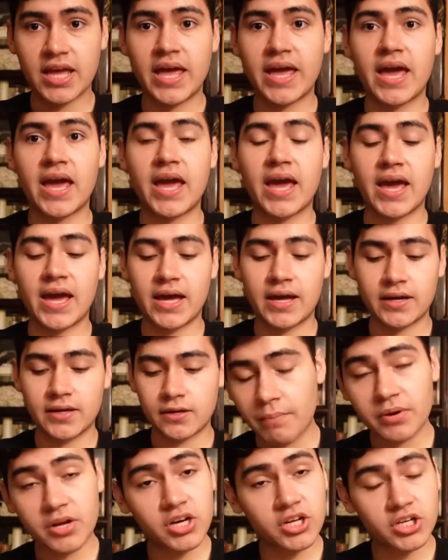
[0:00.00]

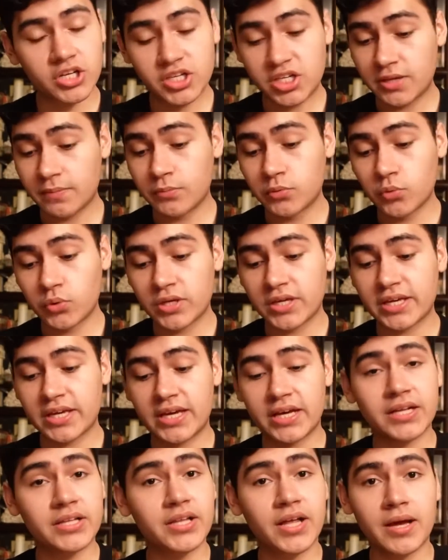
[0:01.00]
and I'm gonna keep doing
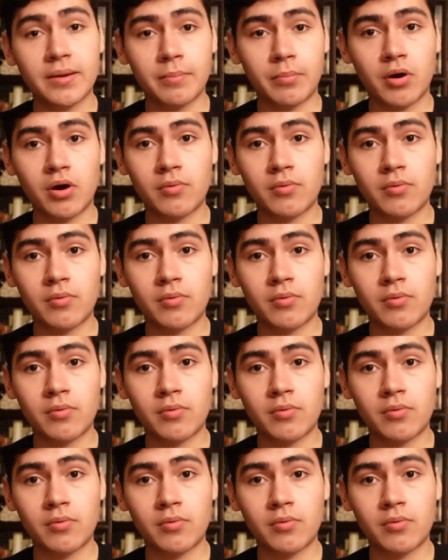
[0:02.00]
incline